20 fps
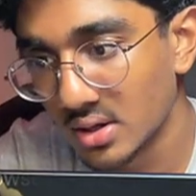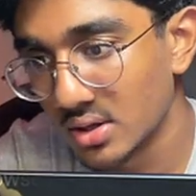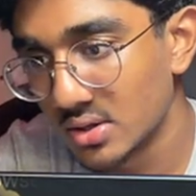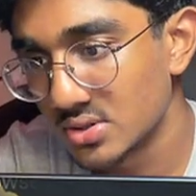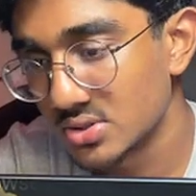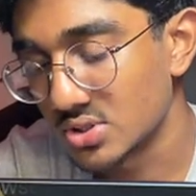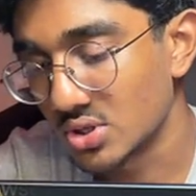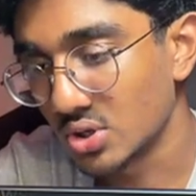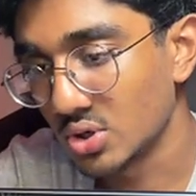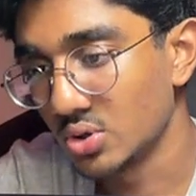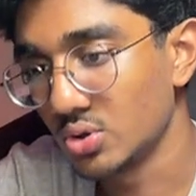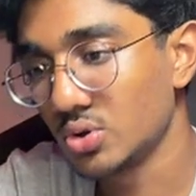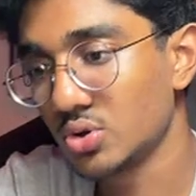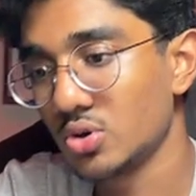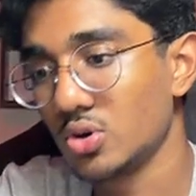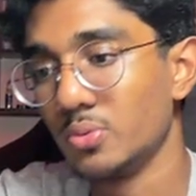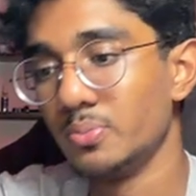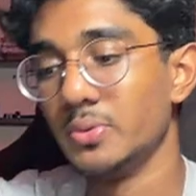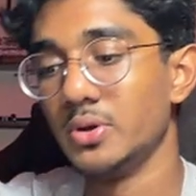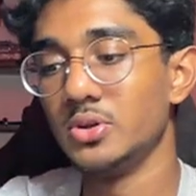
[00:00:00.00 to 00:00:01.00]
So
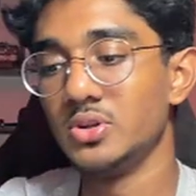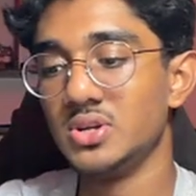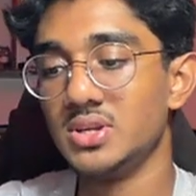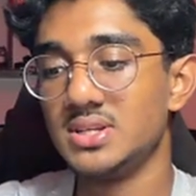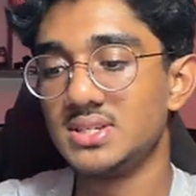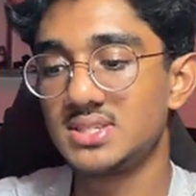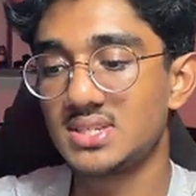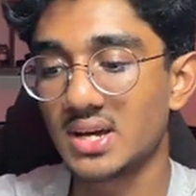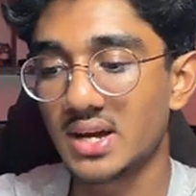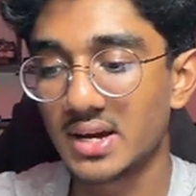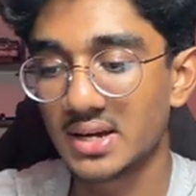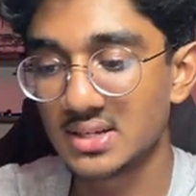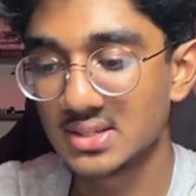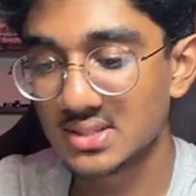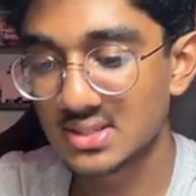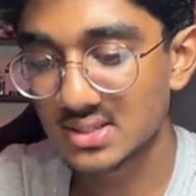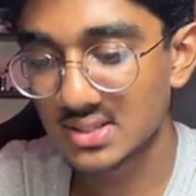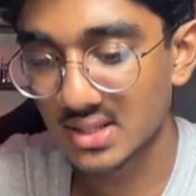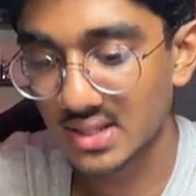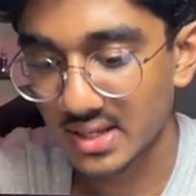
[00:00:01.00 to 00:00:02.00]
community
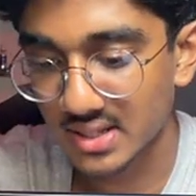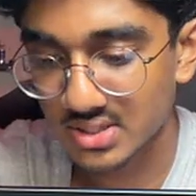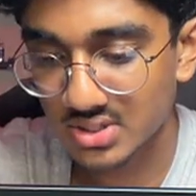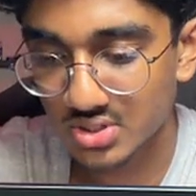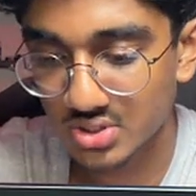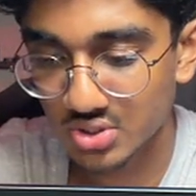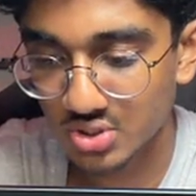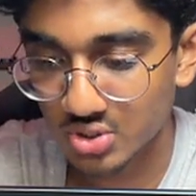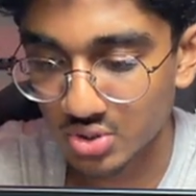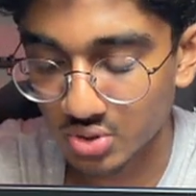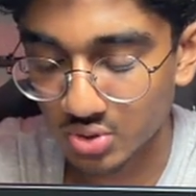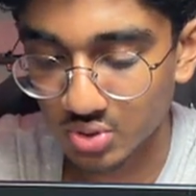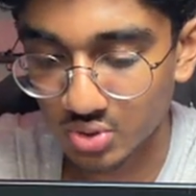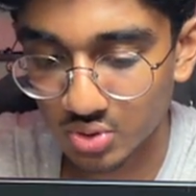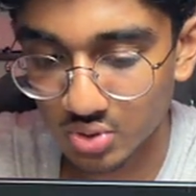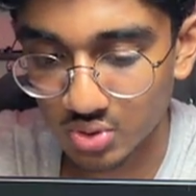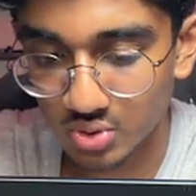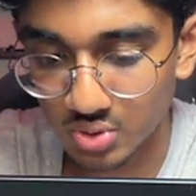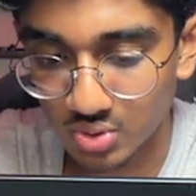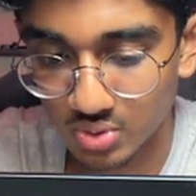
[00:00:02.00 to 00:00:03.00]
size, let's
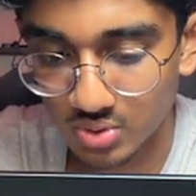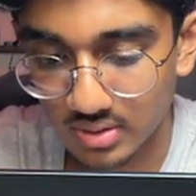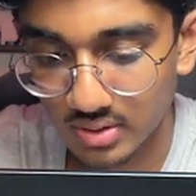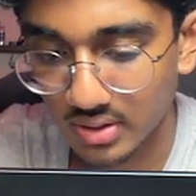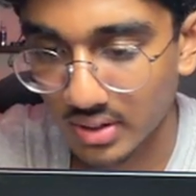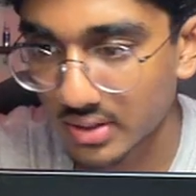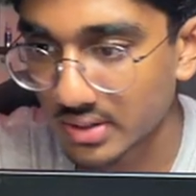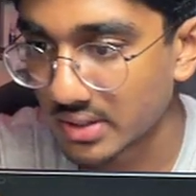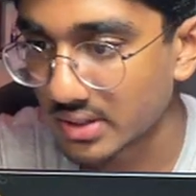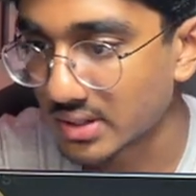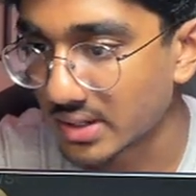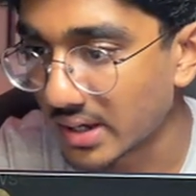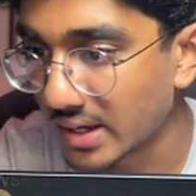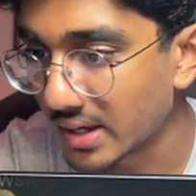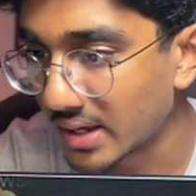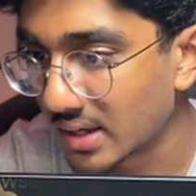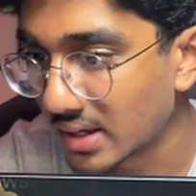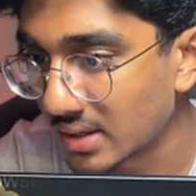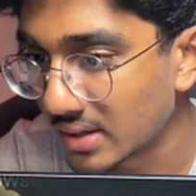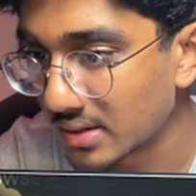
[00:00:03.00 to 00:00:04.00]
do
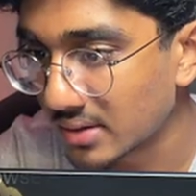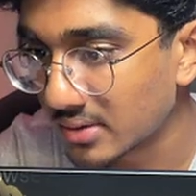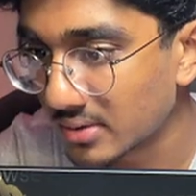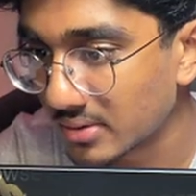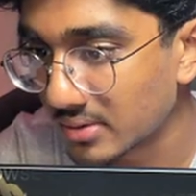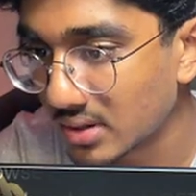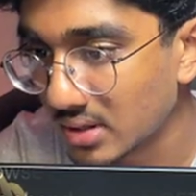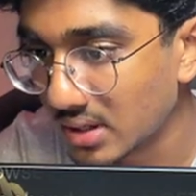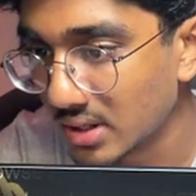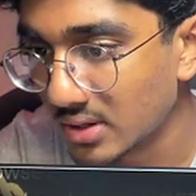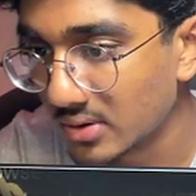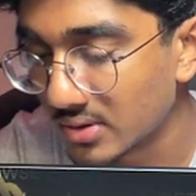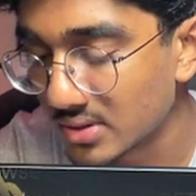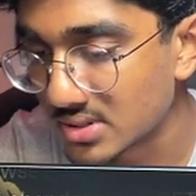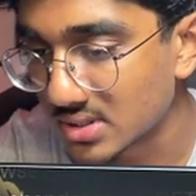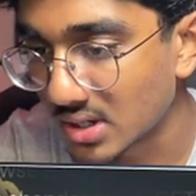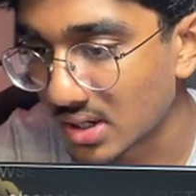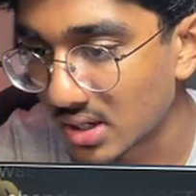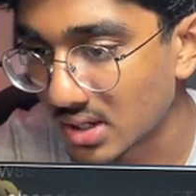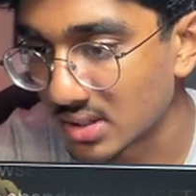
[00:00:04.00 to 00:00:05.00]
100K. Key
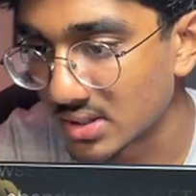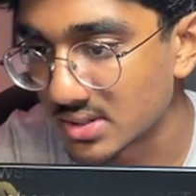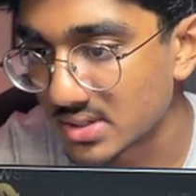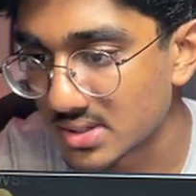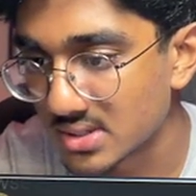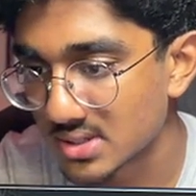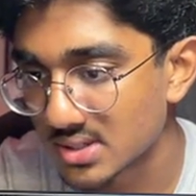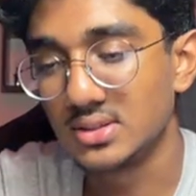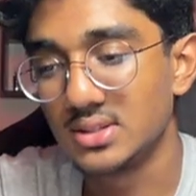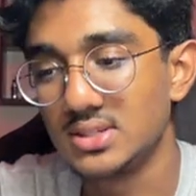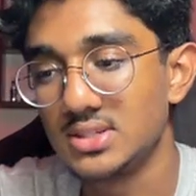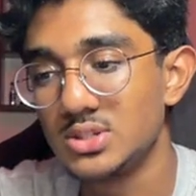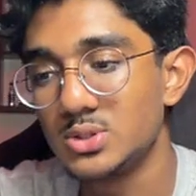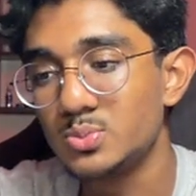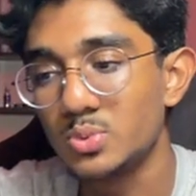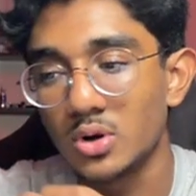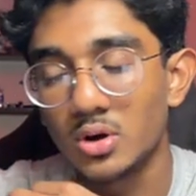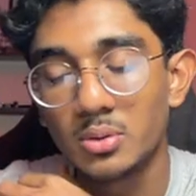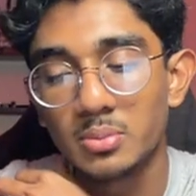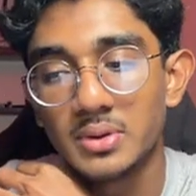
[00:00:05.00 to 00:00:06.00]
results, this is
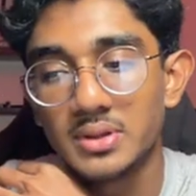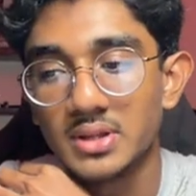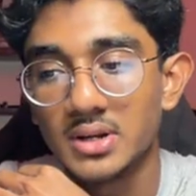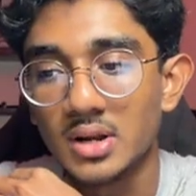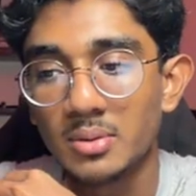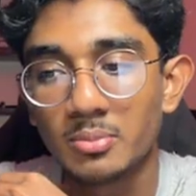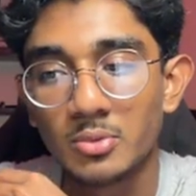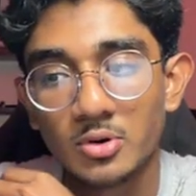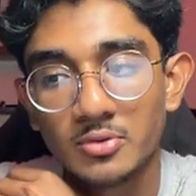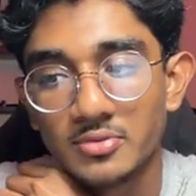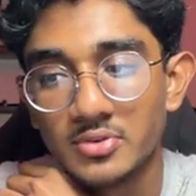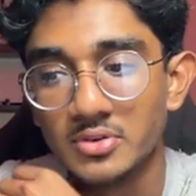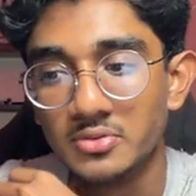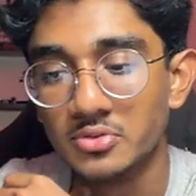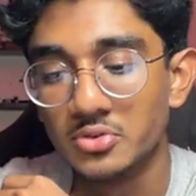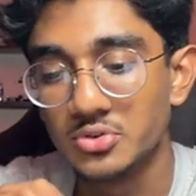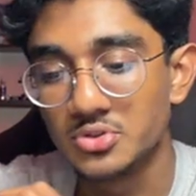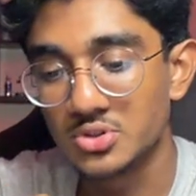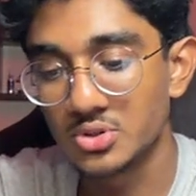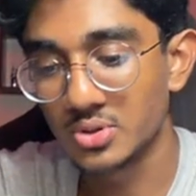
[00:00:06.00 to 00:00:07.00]
probably the number of
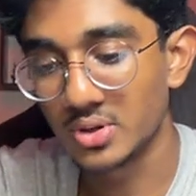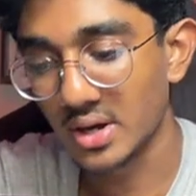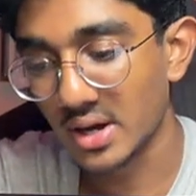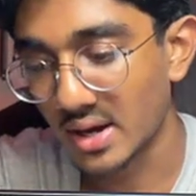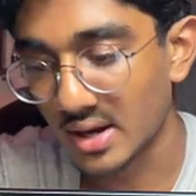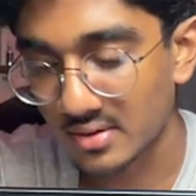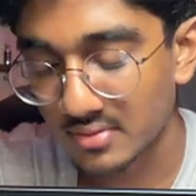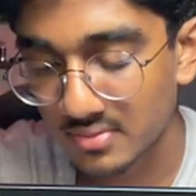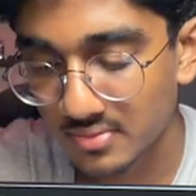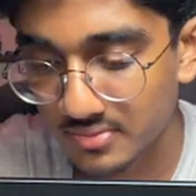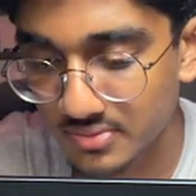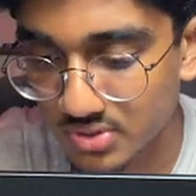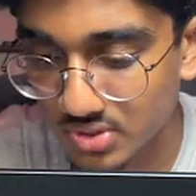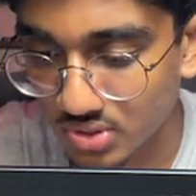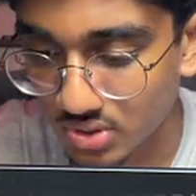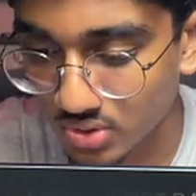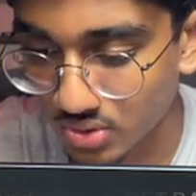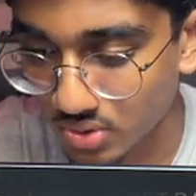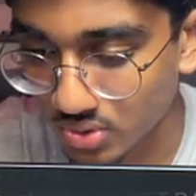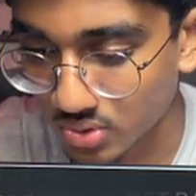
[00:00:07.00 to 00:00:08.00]
reviews you have,
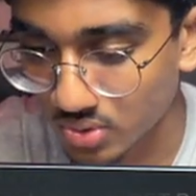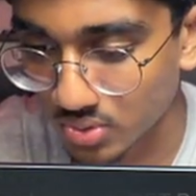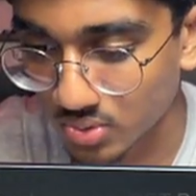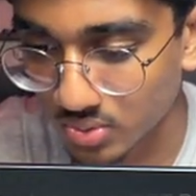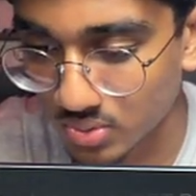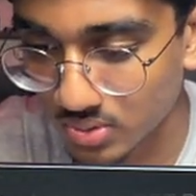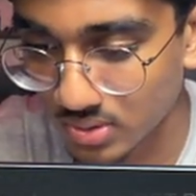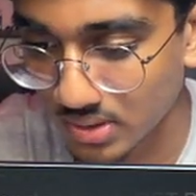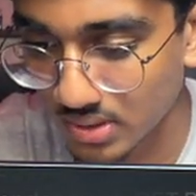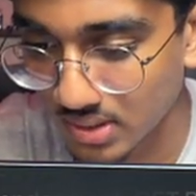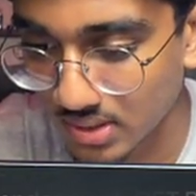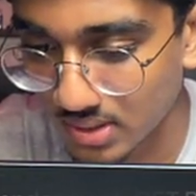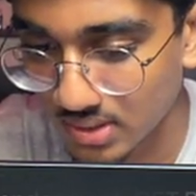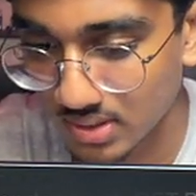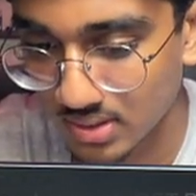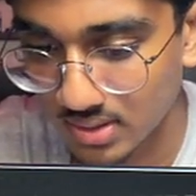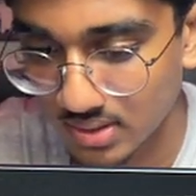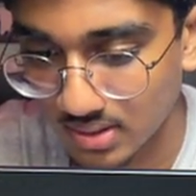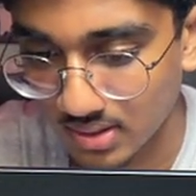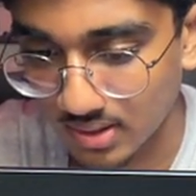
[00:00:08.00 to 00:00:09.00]
so
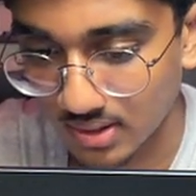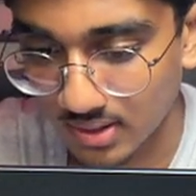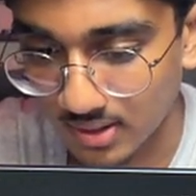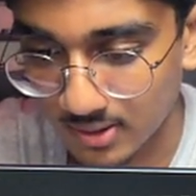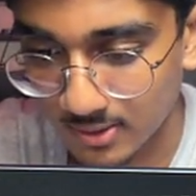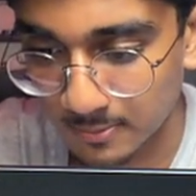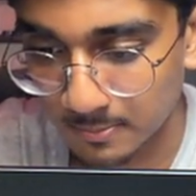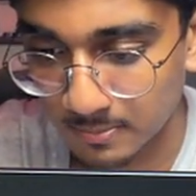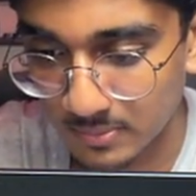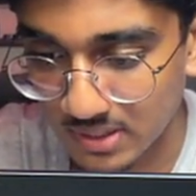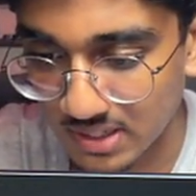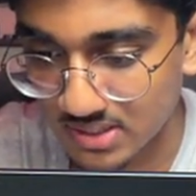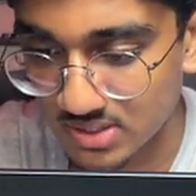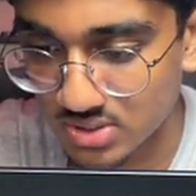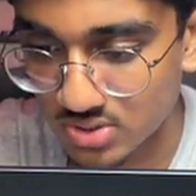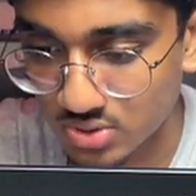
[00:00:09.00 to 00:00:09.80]
let's